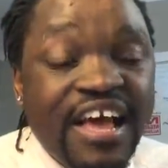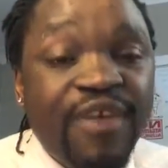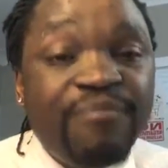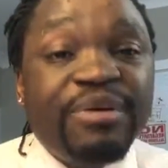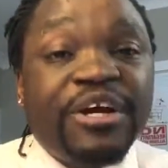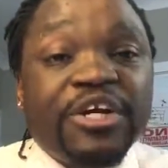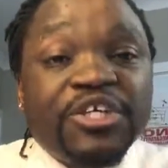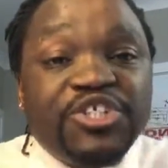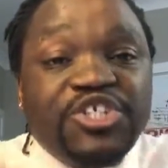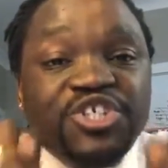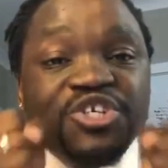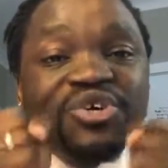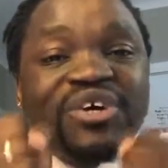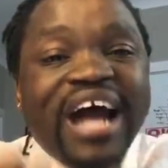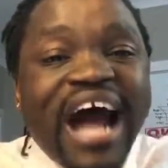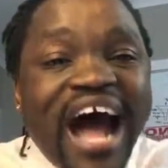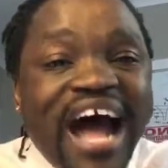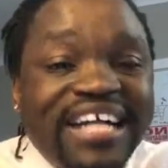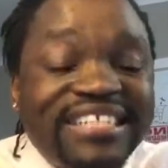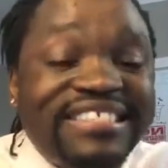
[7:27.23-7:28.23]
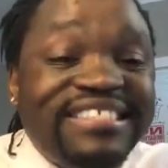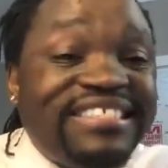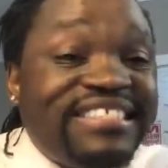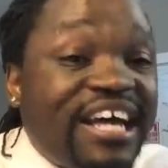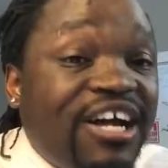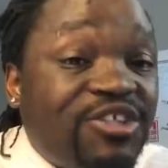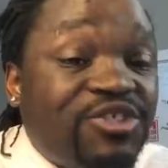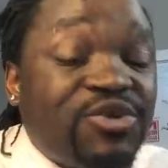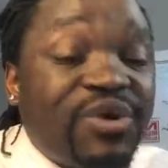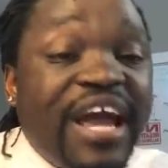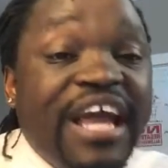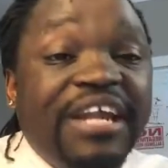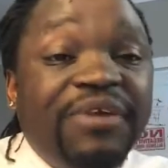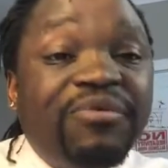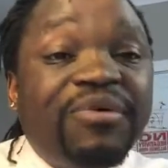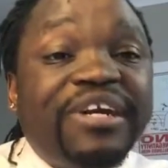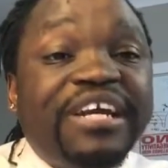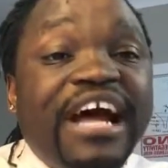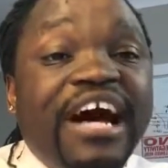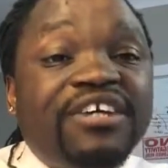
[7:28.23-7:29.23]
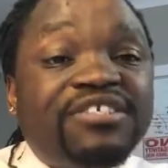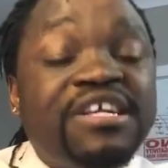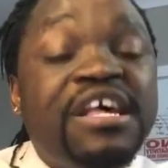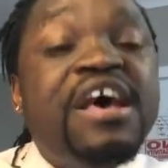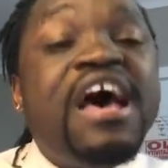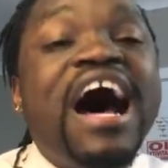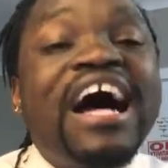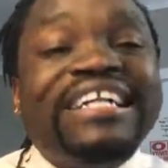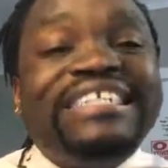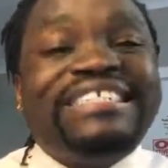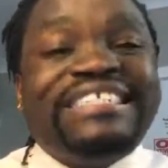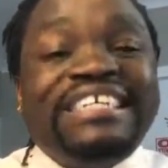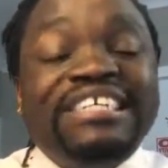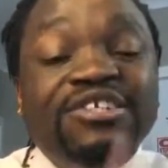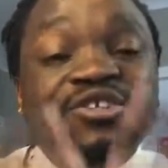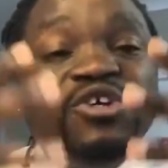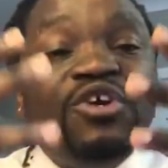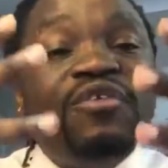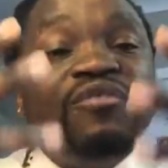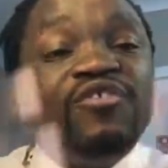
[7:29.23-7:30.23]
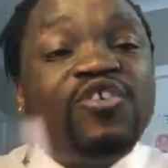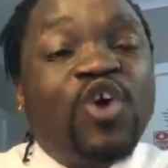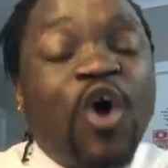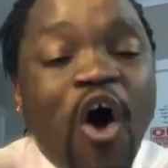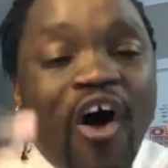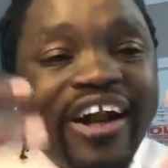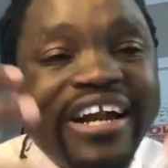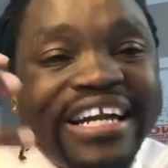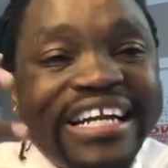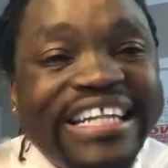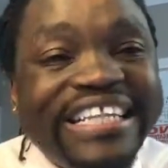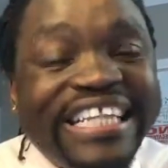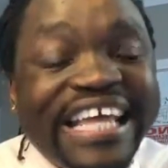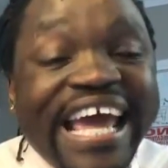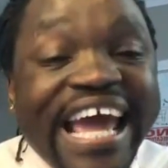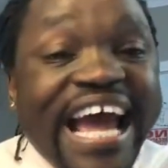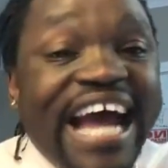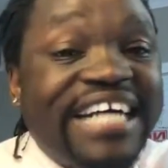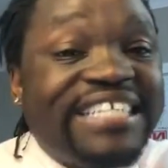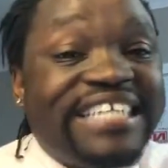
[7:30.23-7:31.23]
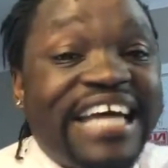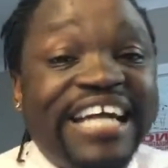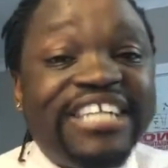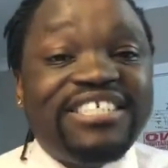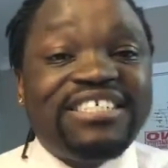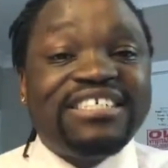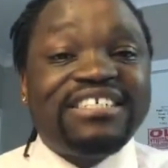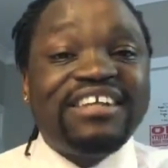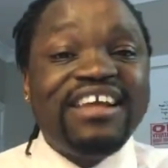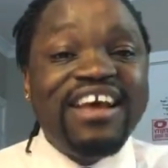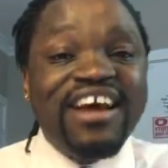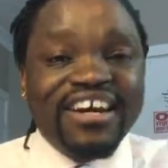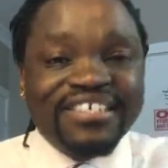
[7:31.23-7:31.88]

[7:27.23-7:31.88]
because you can't sell to anyone else until you've gotten their attention.